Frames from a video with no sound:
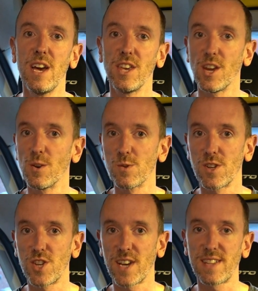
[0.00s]
You can also
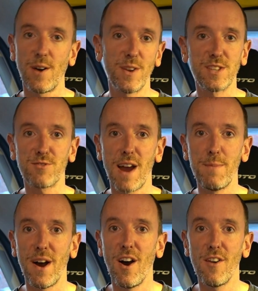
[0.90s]
check us out on
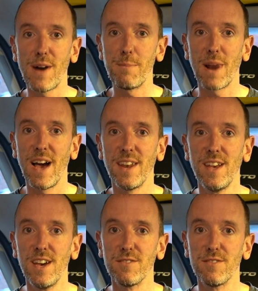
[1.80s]
Instagram at ourvanplan